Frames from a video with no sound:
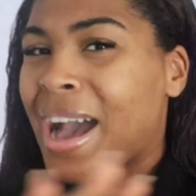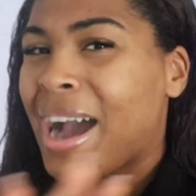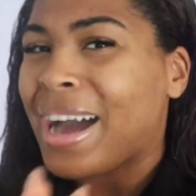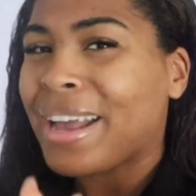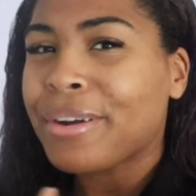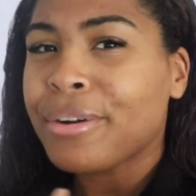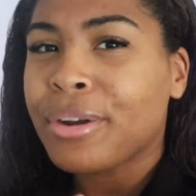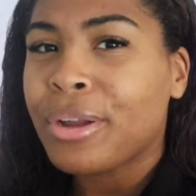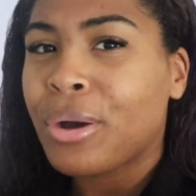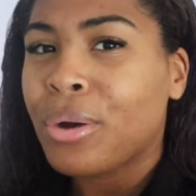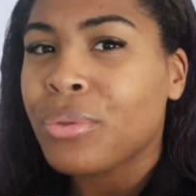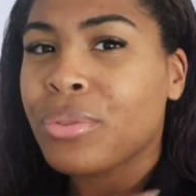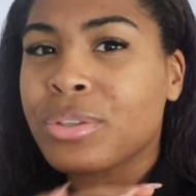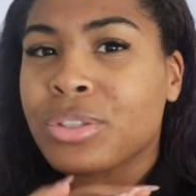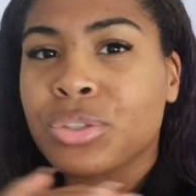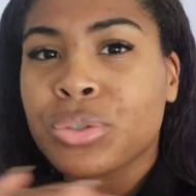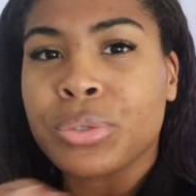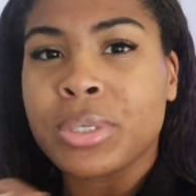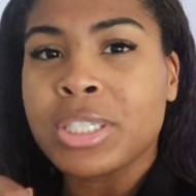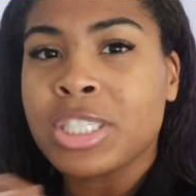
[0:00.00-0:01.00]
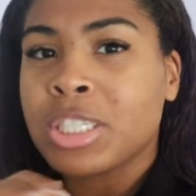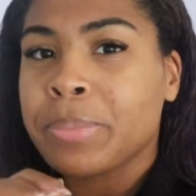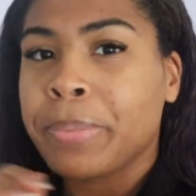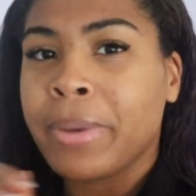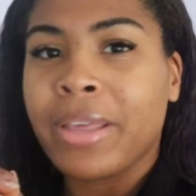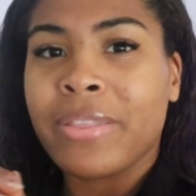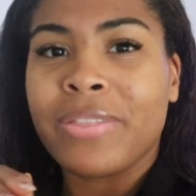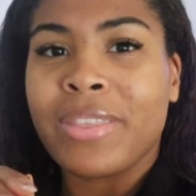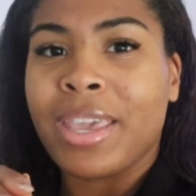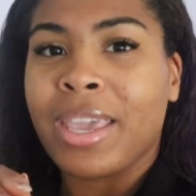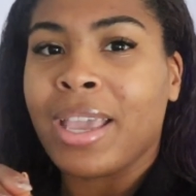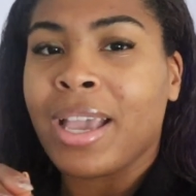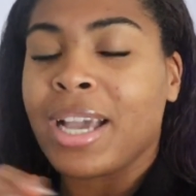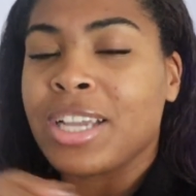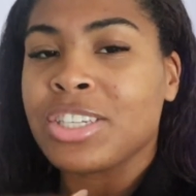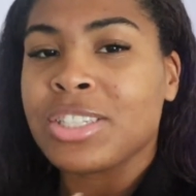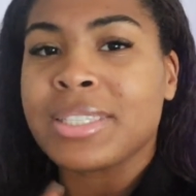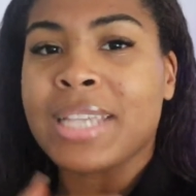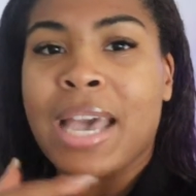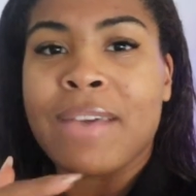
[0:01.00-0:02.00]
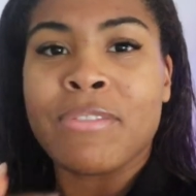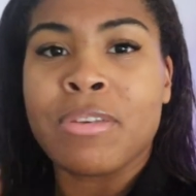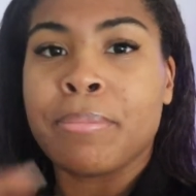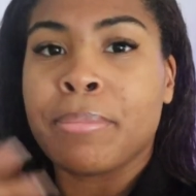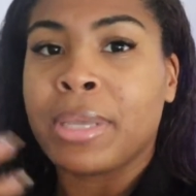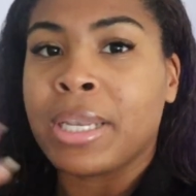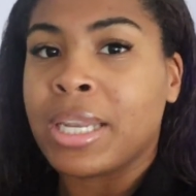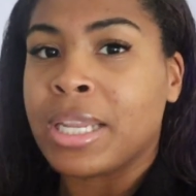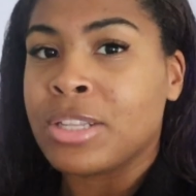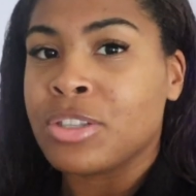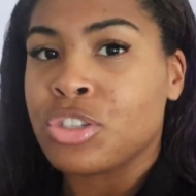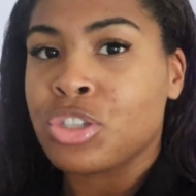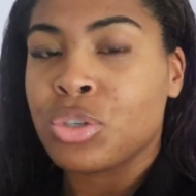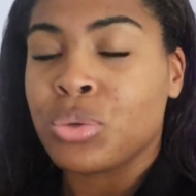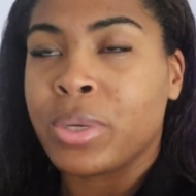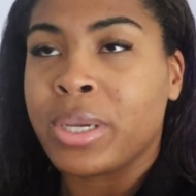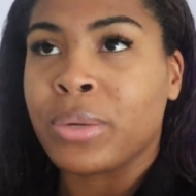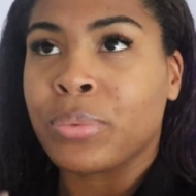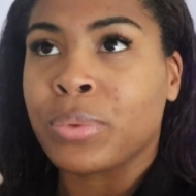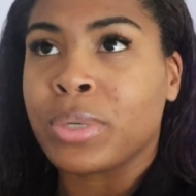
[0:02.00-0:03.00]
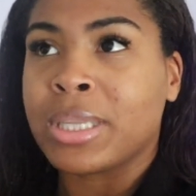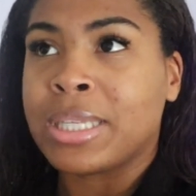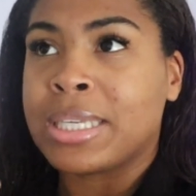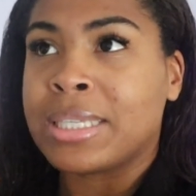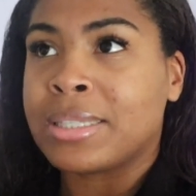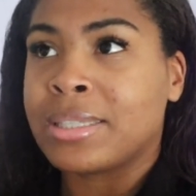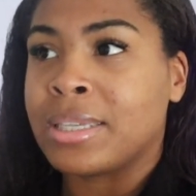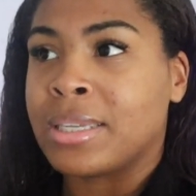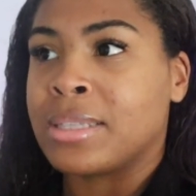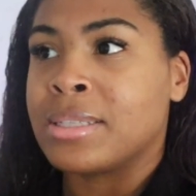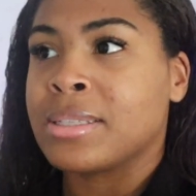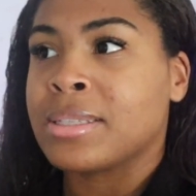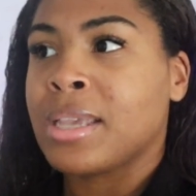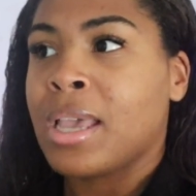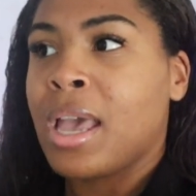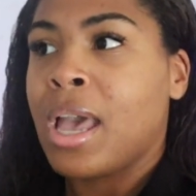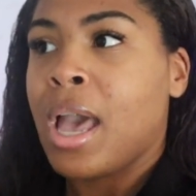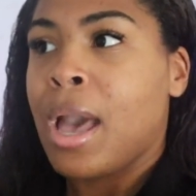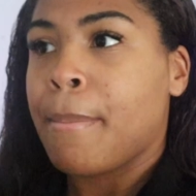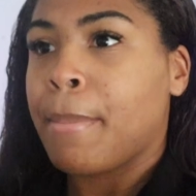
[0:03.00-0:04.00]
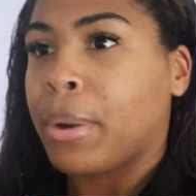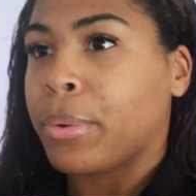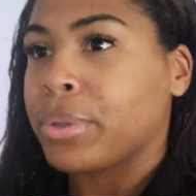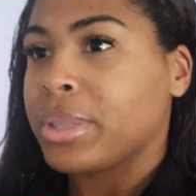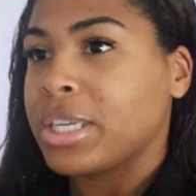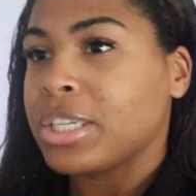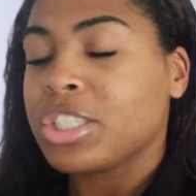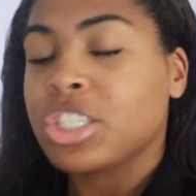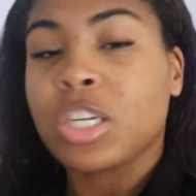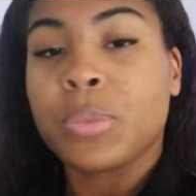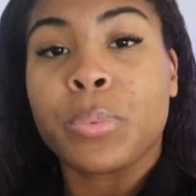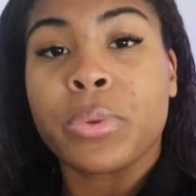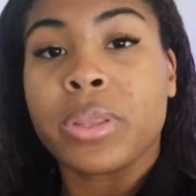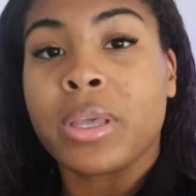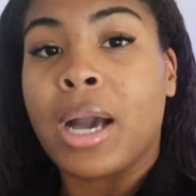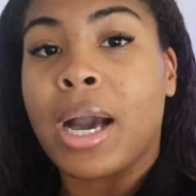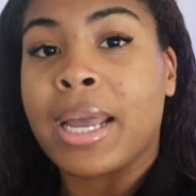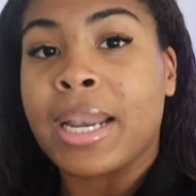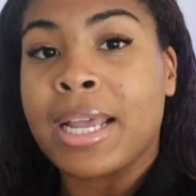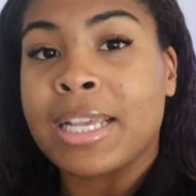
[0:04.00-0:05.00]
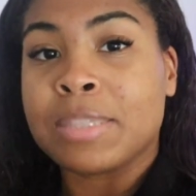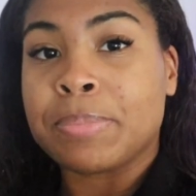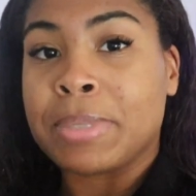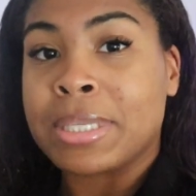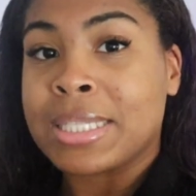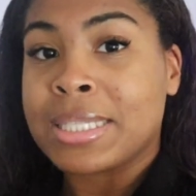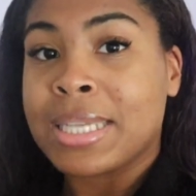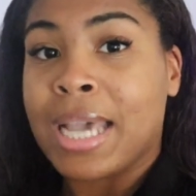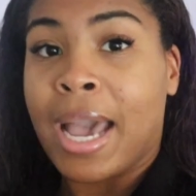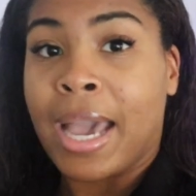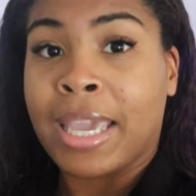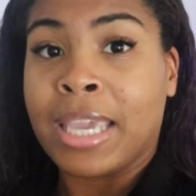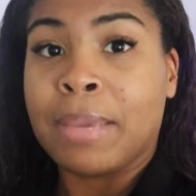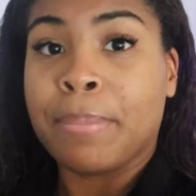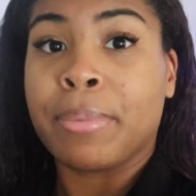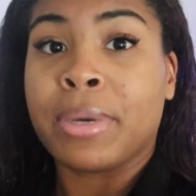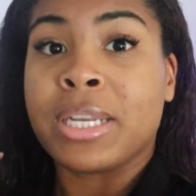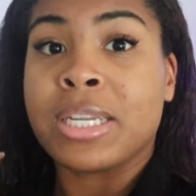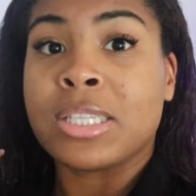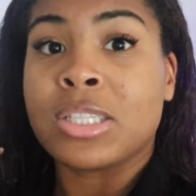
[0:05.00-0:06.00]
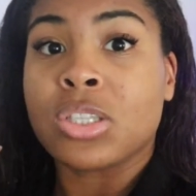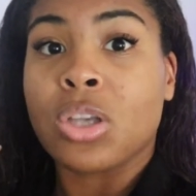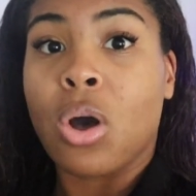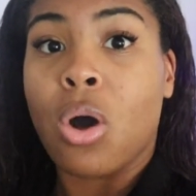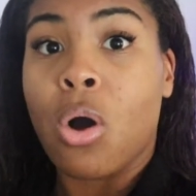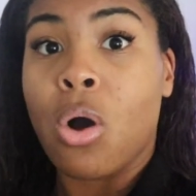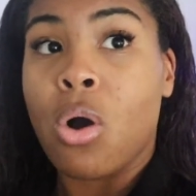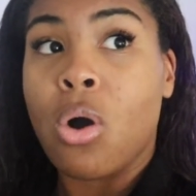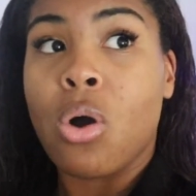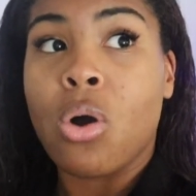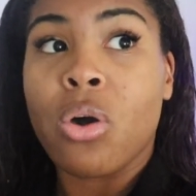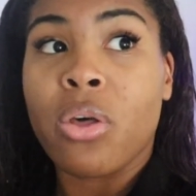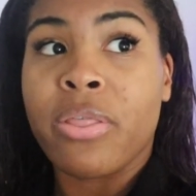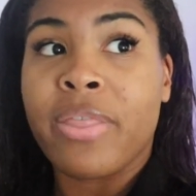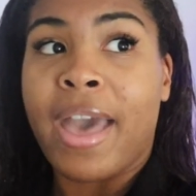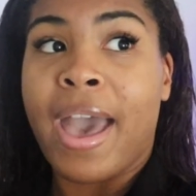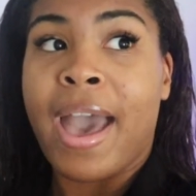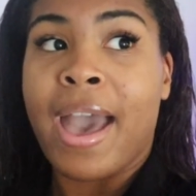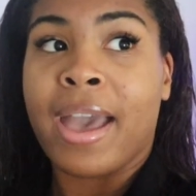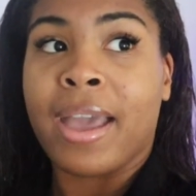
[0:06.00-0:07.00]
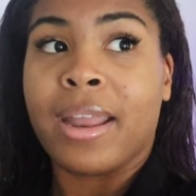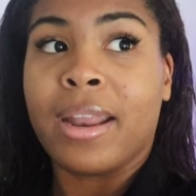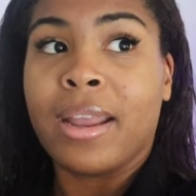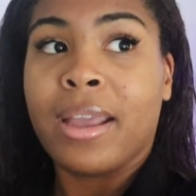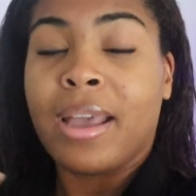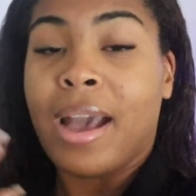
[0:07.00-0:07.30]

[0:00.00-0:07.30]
I don't know, the scrunch butt thing, I just haven't been into it really since my relationship with God has been tight, but it's all that